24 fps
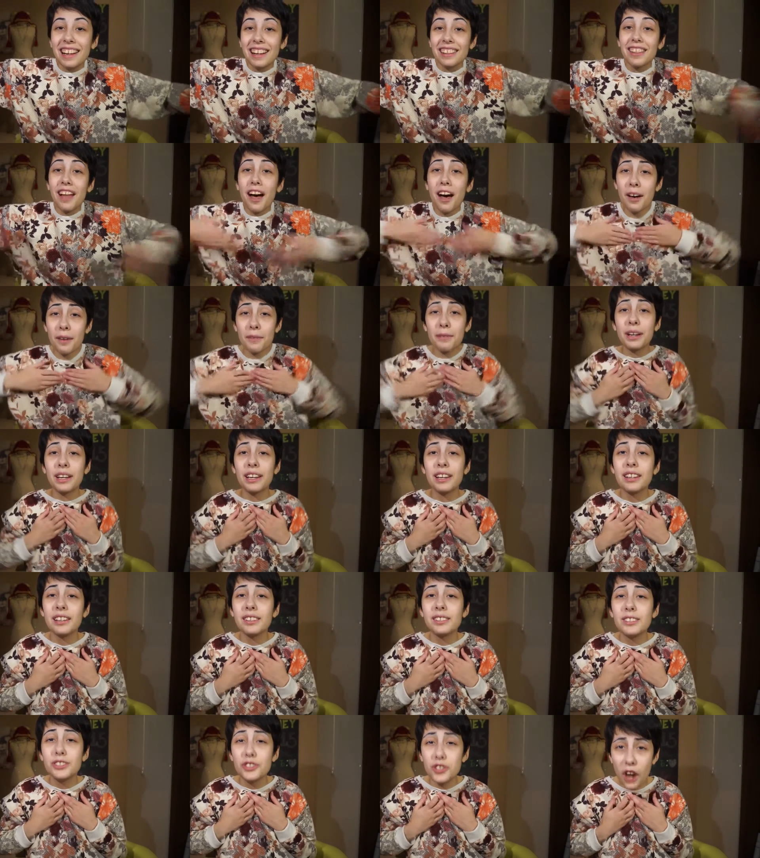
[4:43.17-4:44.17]
Love,
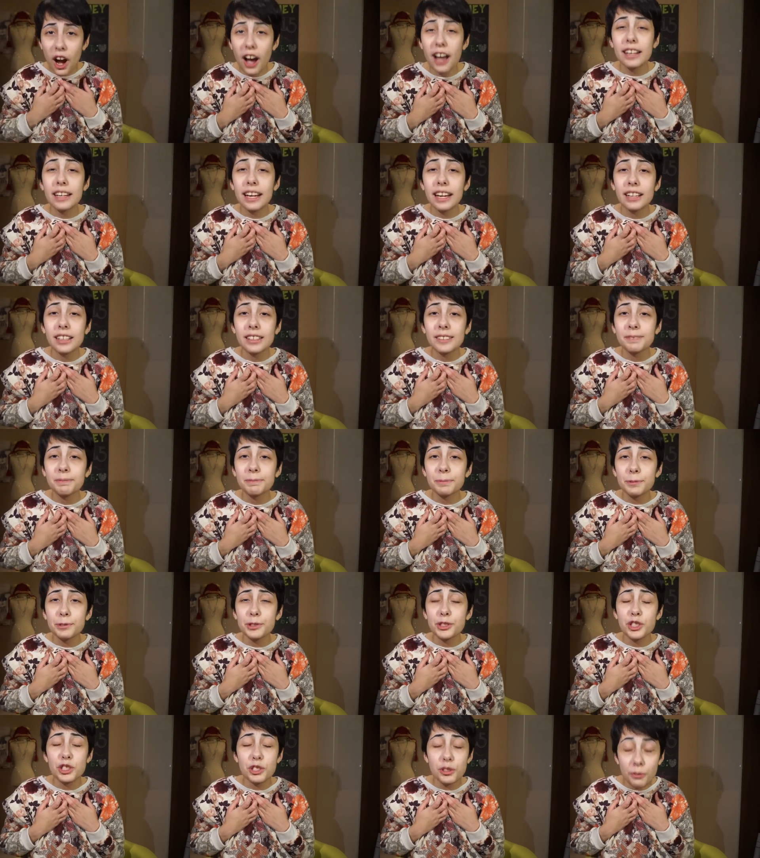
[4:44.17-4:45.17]
Jonna,
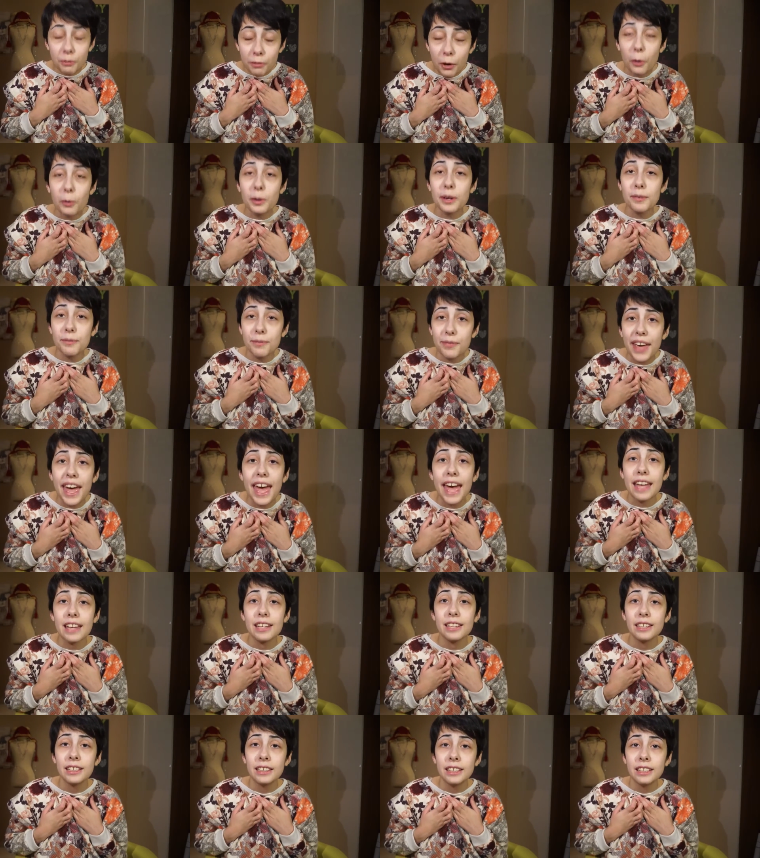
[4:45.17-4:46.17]
your devoted
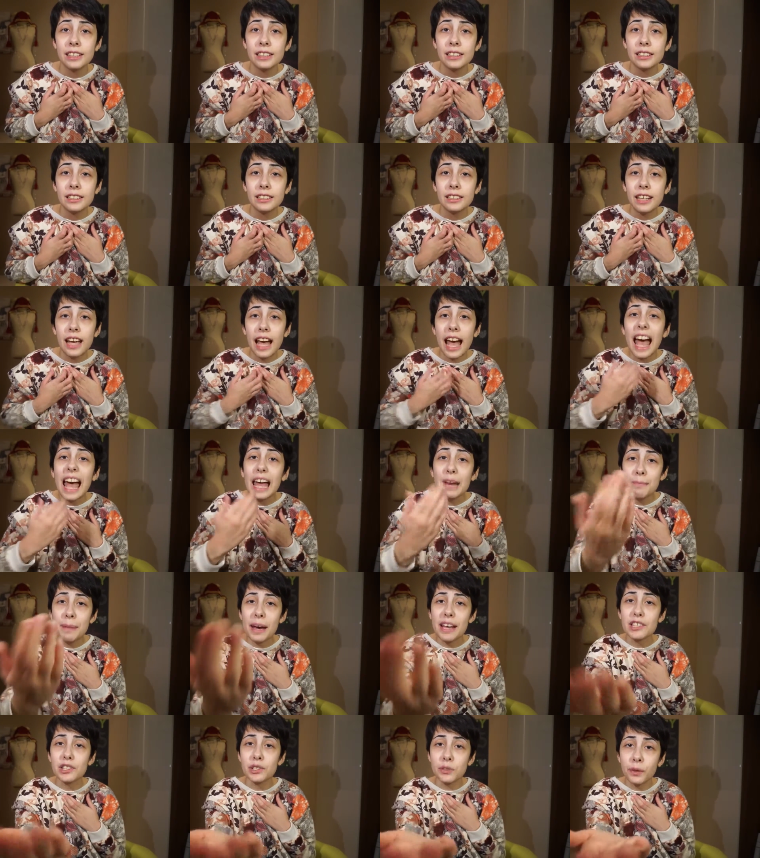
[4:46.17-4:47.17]
fan
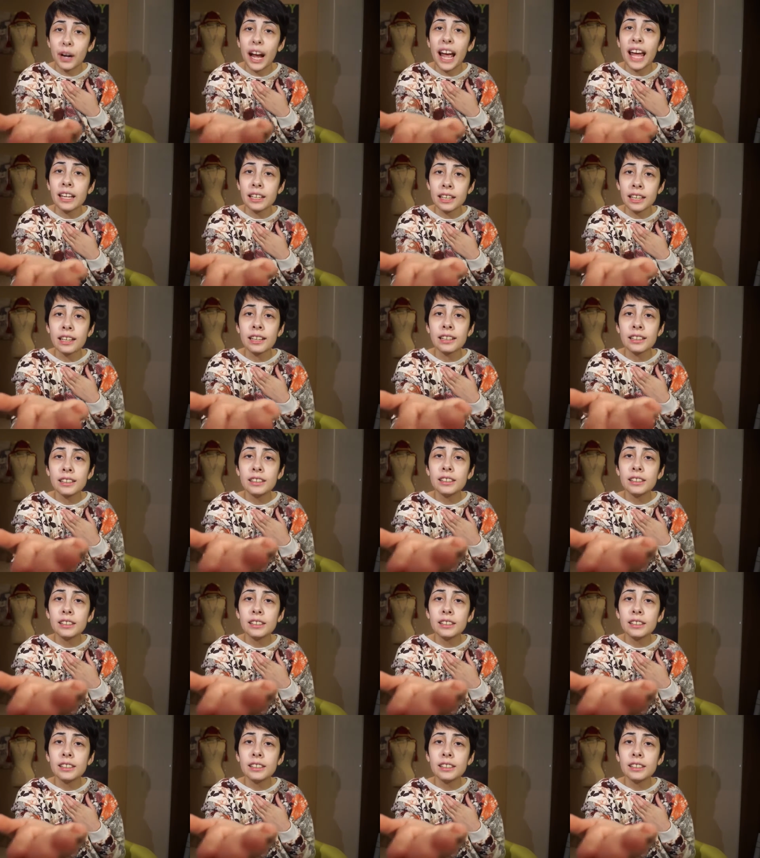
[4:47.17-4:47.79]
and best friend.